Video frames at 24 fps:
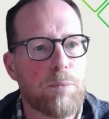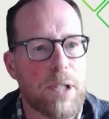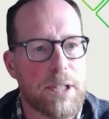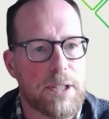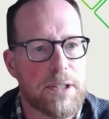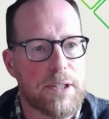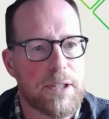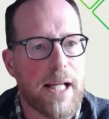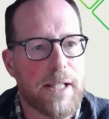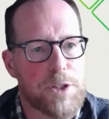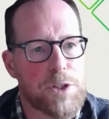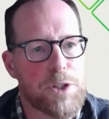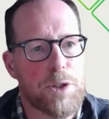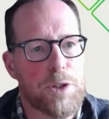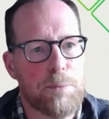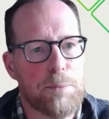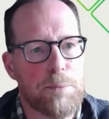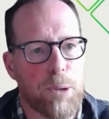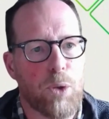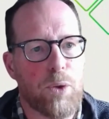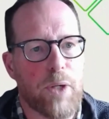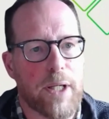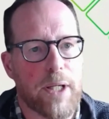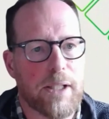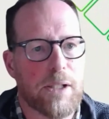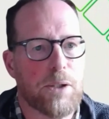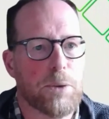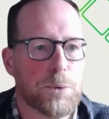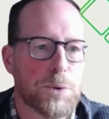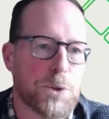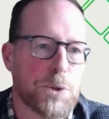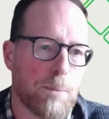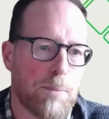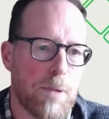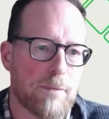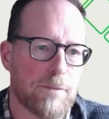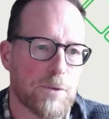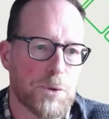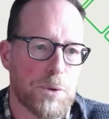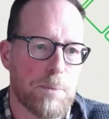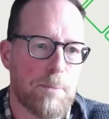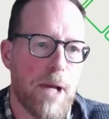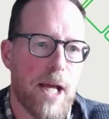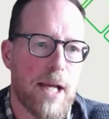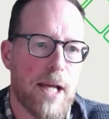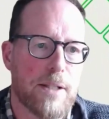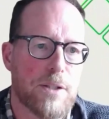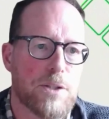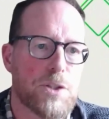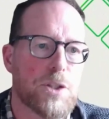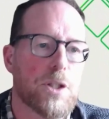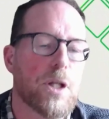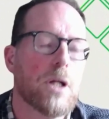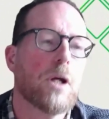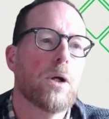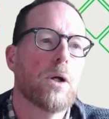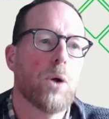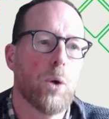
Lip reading: whether that's you blocking whole top-level domains